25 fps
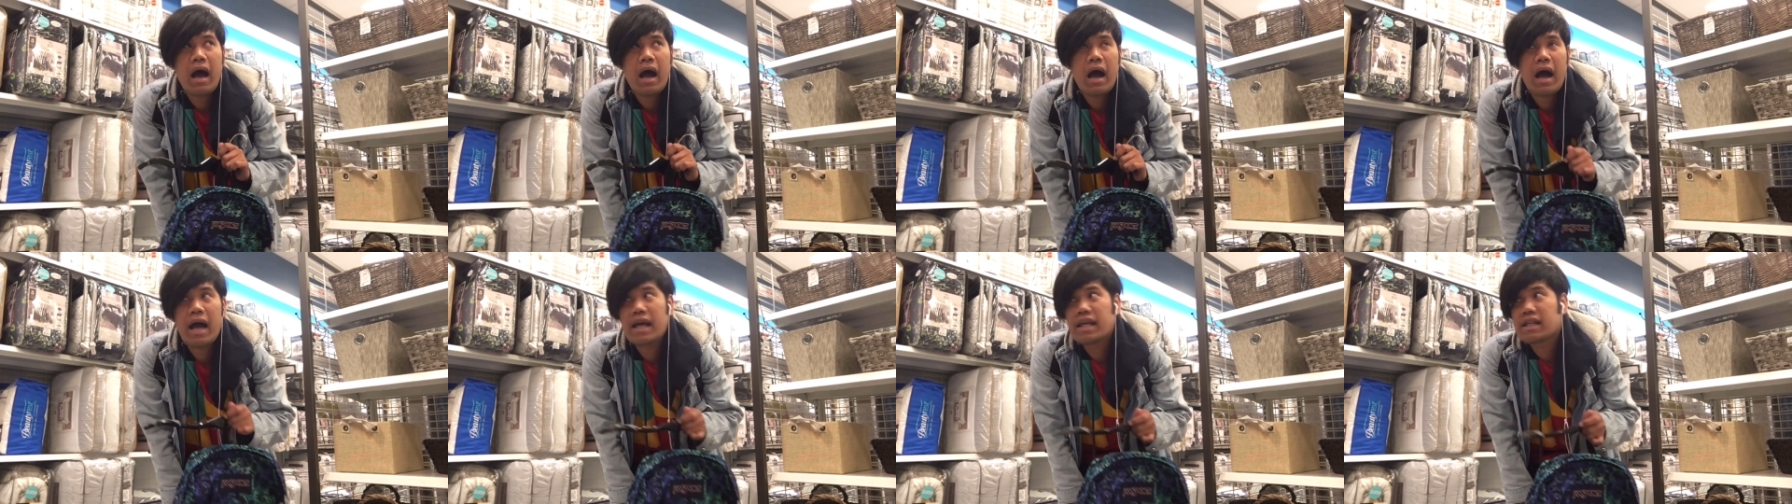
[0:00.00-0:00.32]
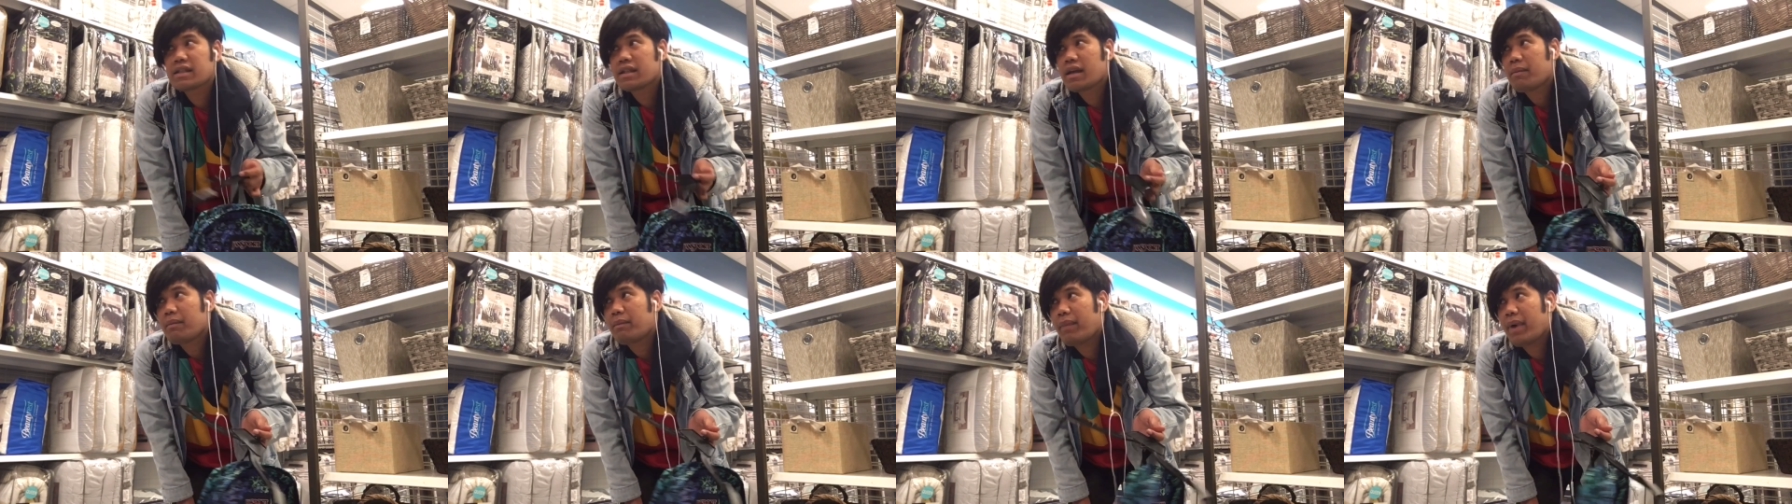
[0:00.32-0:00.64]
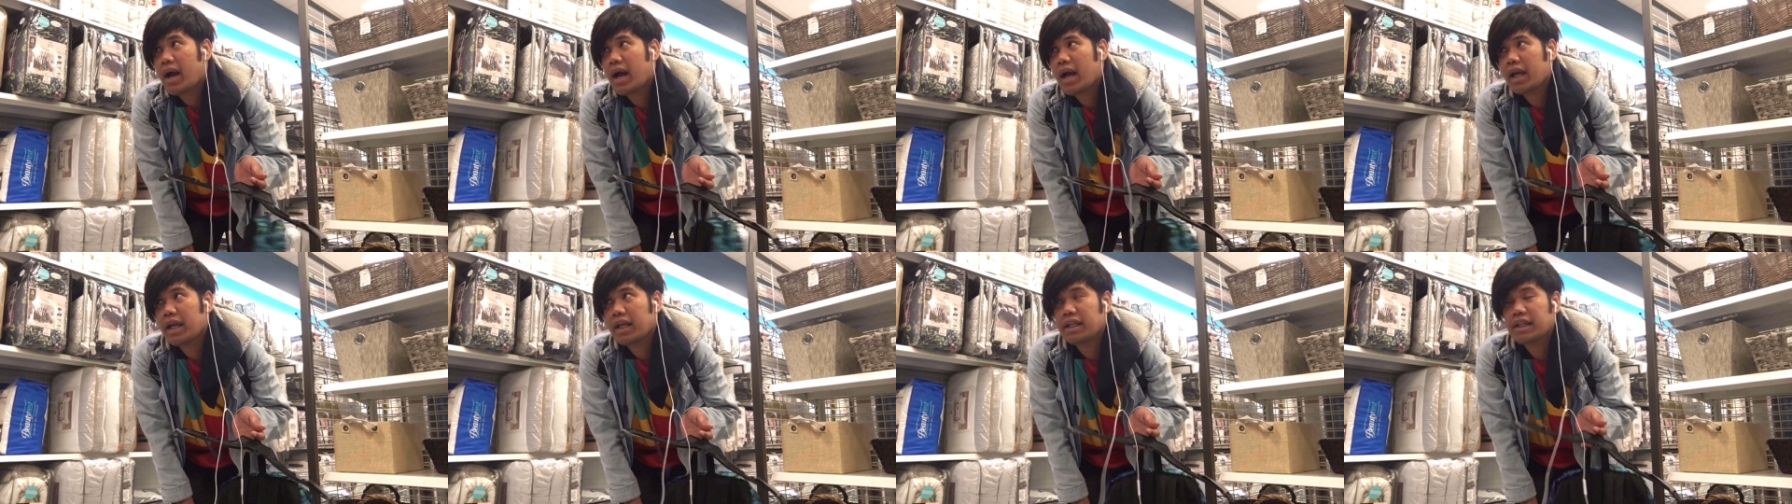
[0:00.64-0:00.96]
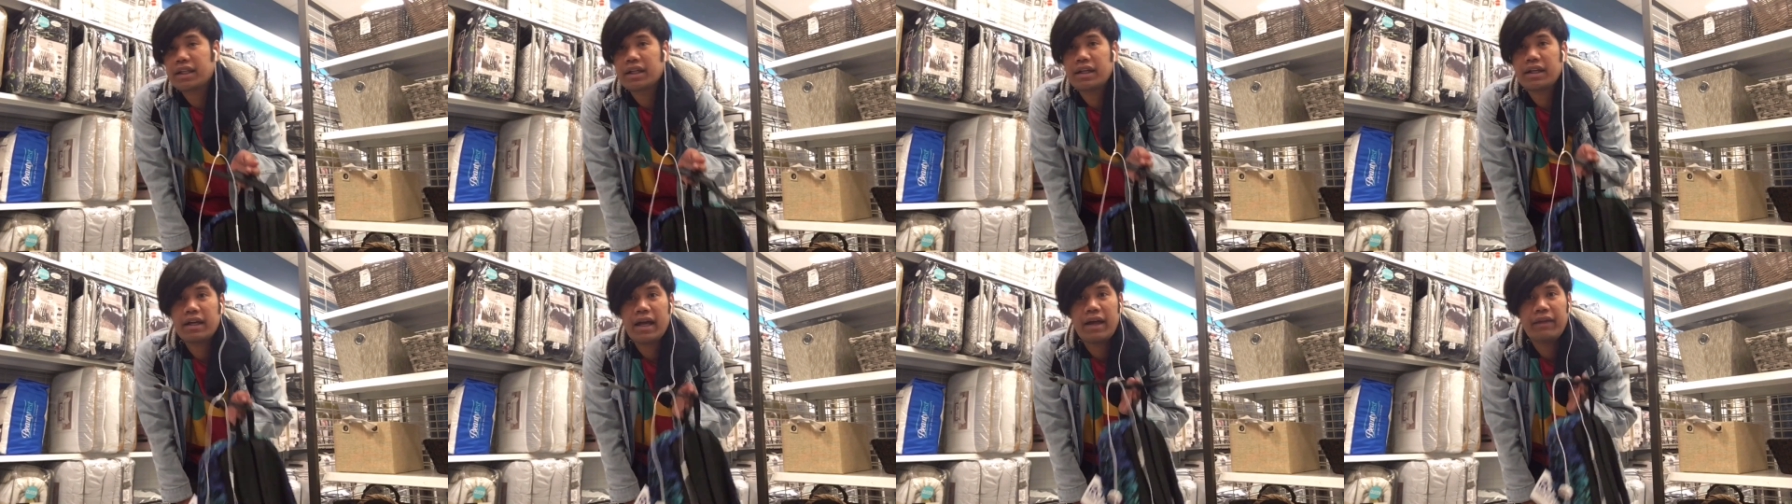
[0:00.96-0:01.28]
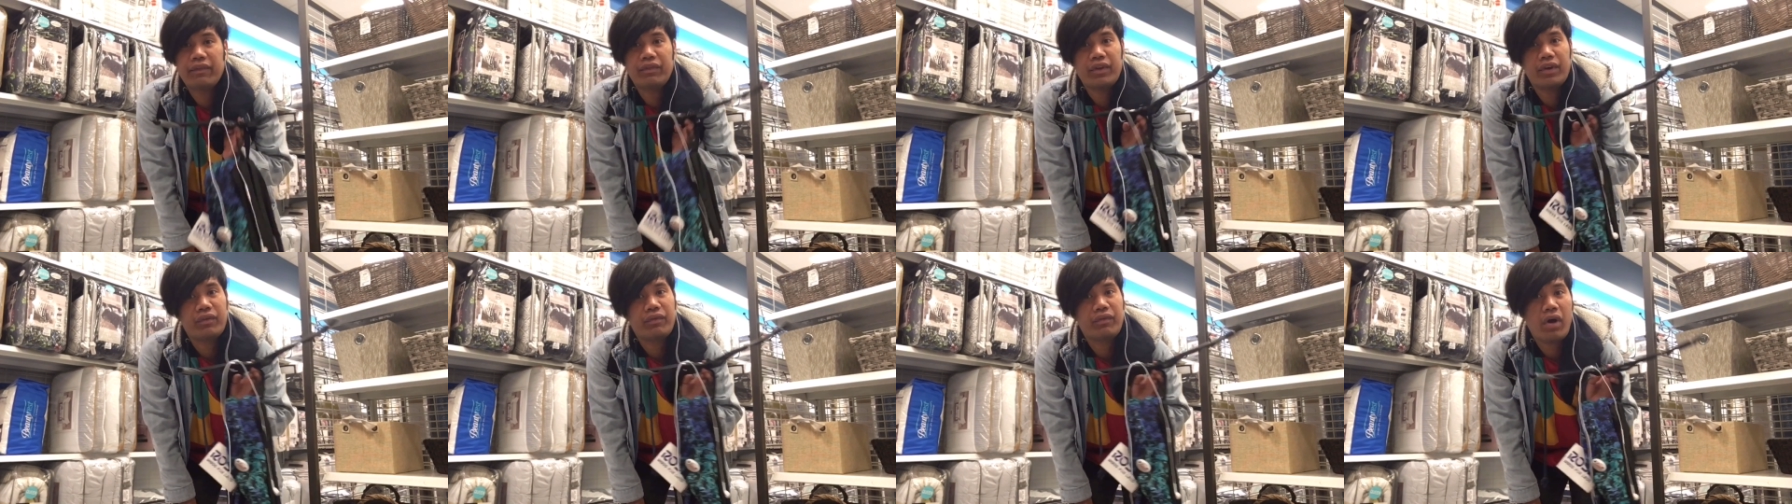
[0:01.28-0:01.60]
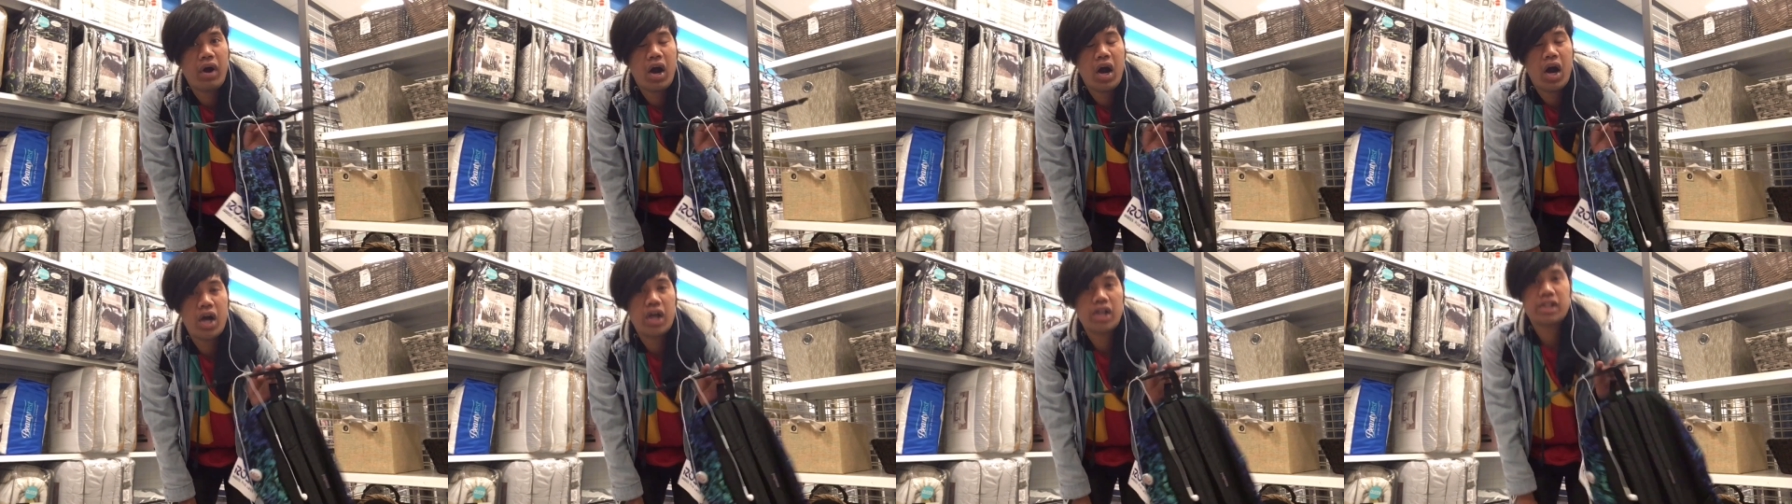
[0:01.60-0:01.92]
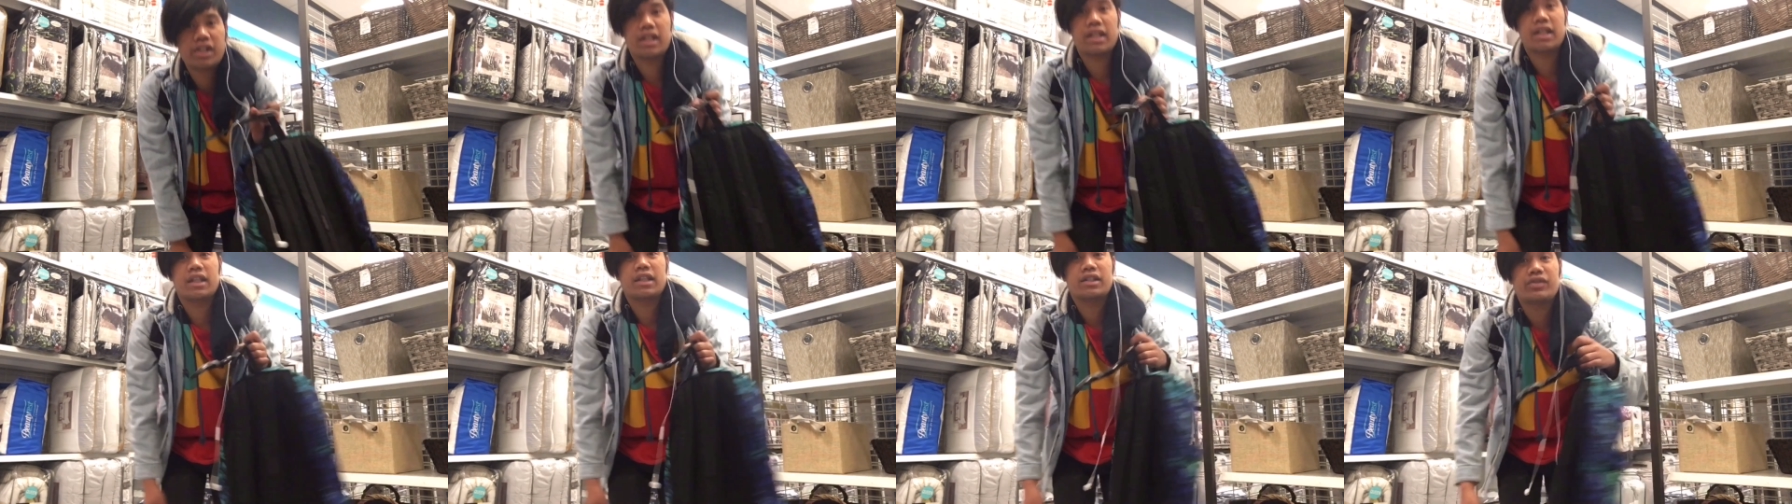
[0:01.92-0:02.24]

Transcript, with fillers: I stopped by here at the Ross